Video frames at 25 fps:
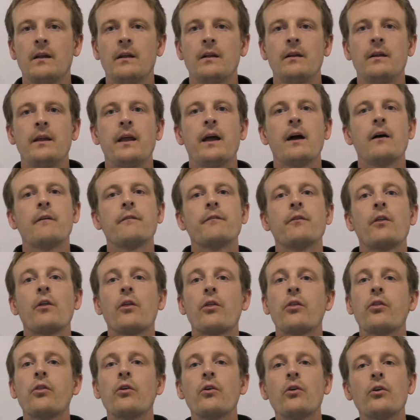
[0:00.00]
Now, for the
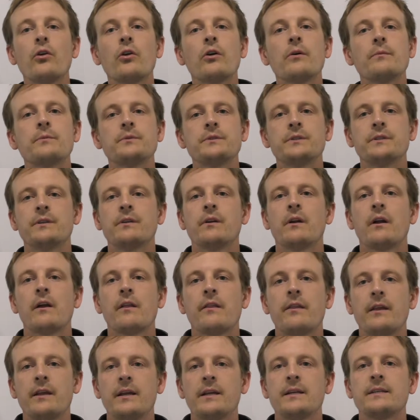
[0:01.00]
third option that I
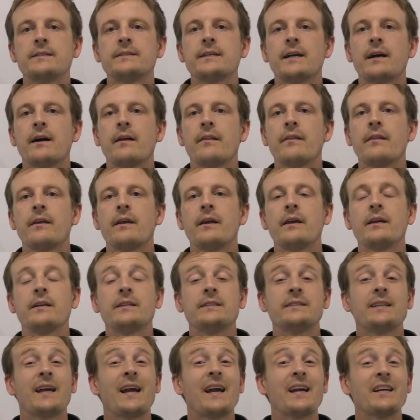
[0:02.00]
think is out there
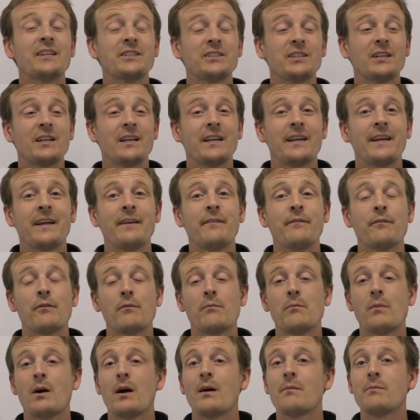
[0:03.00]
is actually, from
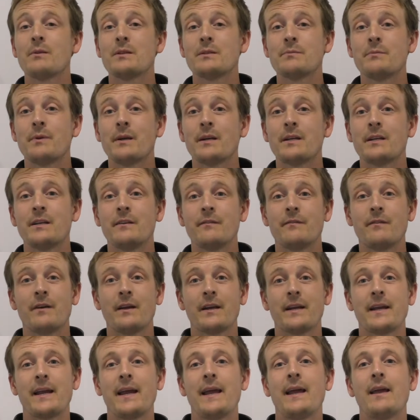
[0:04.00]
my perspective, a
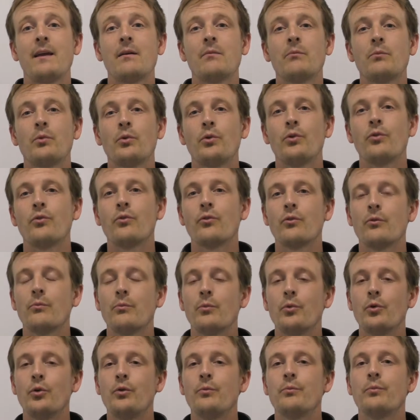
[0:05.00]
Kambu or a
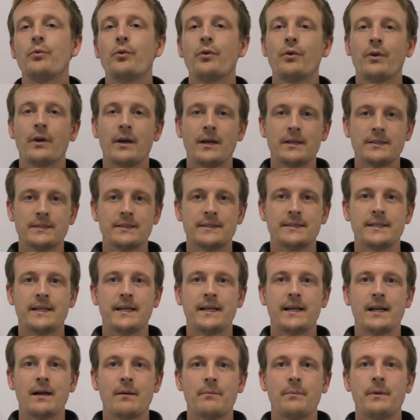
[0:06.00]
moon boot as
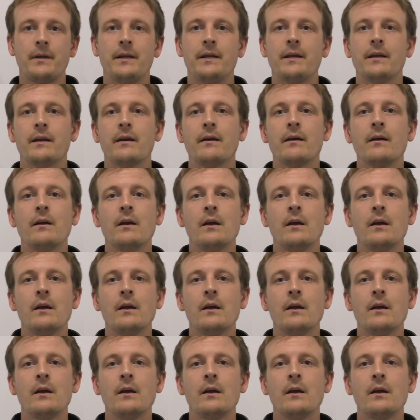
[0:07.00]
seen up here.